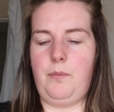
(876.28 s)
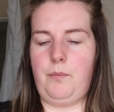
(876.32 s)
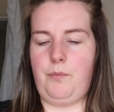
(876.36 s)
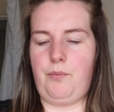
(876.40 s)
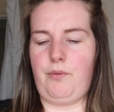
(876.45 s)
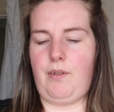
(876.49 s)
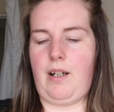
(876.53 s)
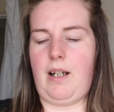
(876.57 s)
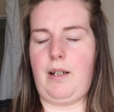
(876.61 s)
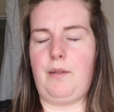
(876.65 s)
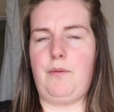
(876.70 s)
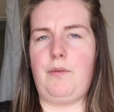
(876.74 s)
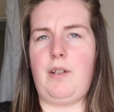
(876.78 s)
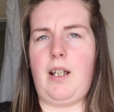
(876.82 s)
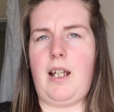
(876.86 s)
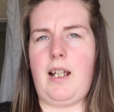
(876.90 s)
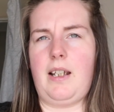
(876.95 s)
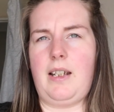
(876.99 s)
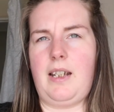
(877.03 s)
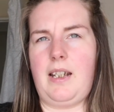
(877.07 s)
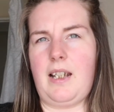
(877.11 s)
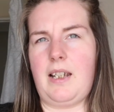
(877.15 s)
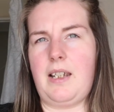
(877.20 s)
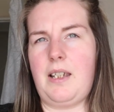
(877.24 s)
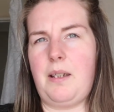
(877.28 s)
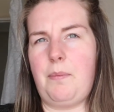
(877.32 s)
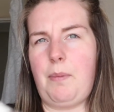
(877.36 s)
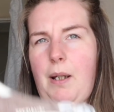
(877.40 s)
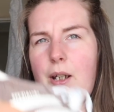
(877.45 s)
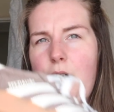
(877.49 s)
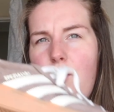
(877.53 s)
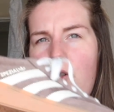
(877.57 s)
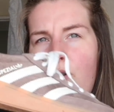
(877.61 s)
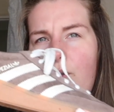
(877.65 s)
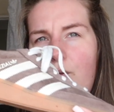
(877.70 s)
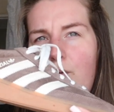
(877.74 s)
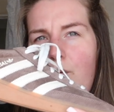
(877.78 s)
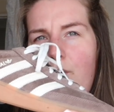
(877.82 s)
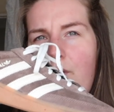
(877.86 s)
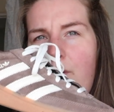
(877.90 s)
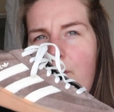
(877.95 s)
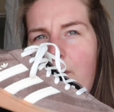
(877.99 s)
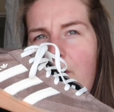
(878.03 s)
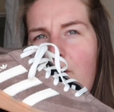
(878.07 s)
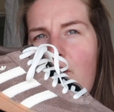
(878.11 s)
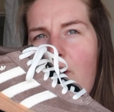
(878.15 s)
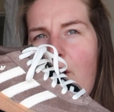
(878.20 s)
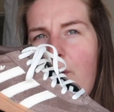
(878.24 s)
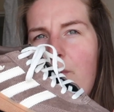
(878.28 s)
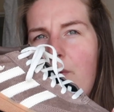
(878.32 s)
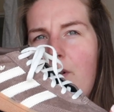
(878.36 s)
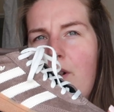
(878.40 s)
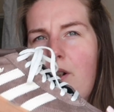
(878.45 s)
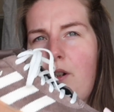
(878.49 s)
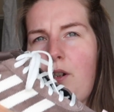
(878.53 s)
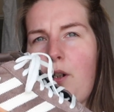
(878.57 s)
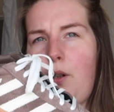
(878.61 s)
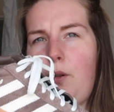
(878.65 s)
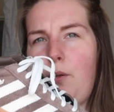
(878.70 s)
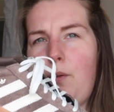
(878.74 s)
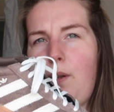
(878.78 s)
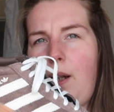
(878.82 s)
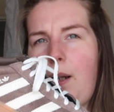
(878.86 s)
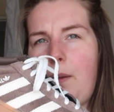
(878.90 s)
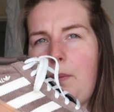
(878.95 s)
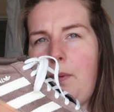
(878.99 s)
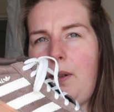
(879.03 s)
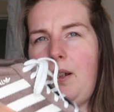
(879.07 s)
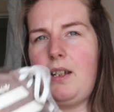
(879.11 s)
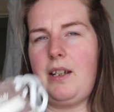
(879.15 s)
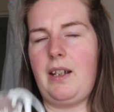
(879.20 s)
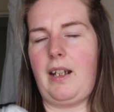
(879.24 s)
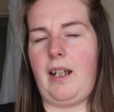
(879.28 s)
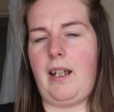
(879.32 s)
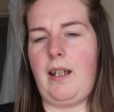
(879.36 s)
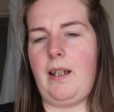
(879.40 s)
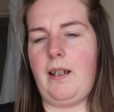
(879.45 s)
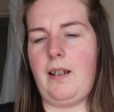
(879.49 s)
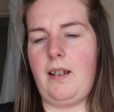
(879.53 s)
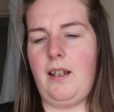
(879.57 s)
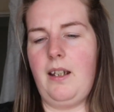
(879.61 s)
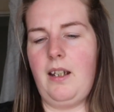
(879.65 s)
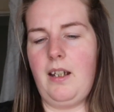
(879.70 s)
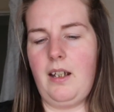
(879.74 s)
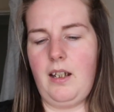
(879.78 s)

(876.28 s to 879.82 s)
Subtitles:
brown Adidas specials, which I was so happy to get.